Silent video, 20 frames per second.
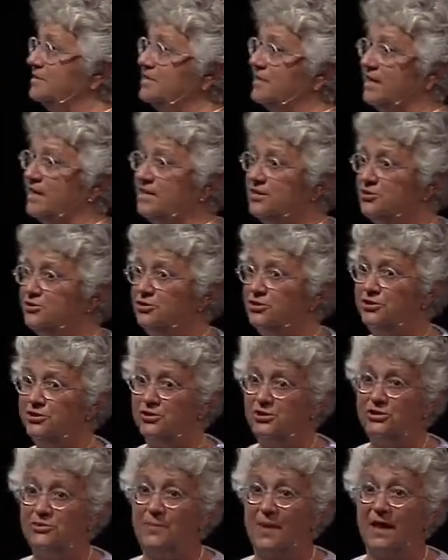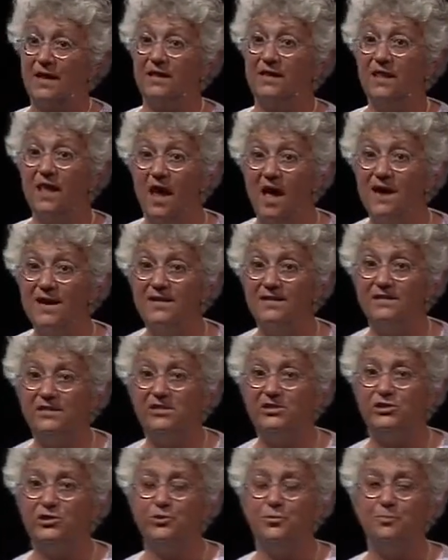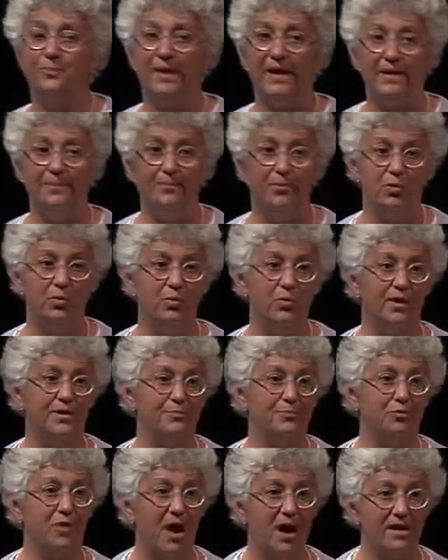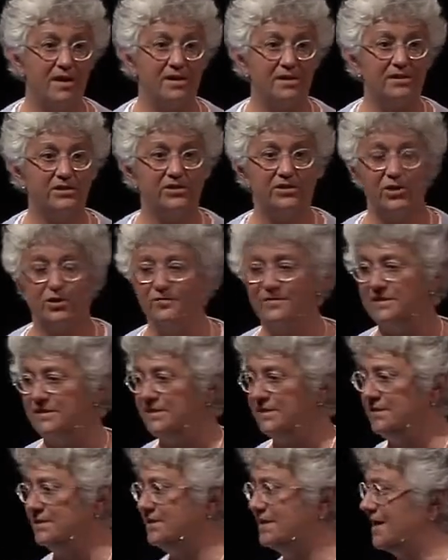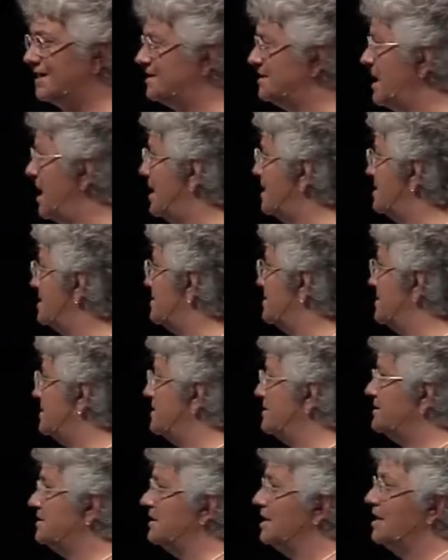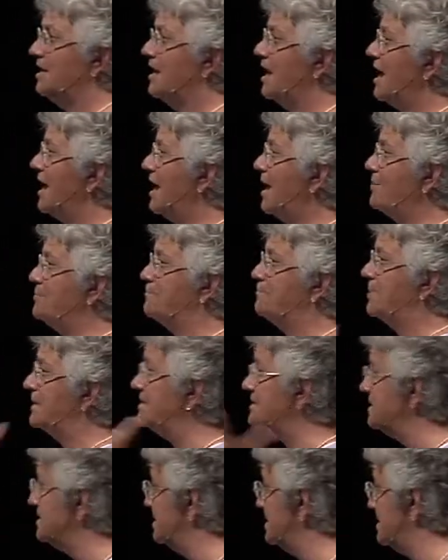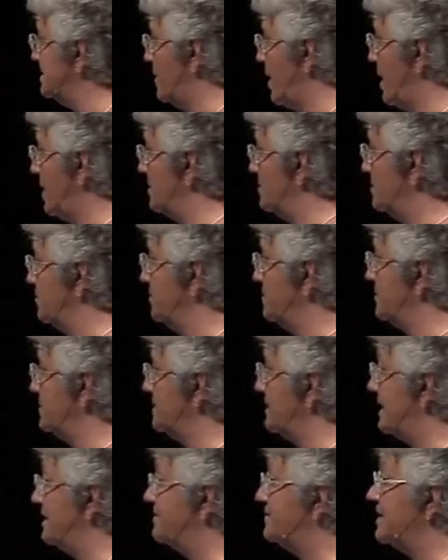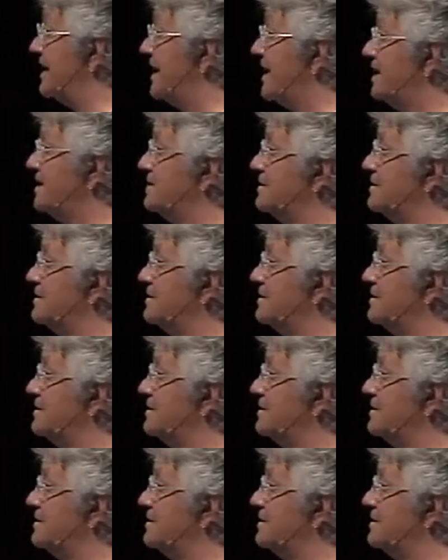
to introduce my clients to people with products, services, technologies, business models that have taken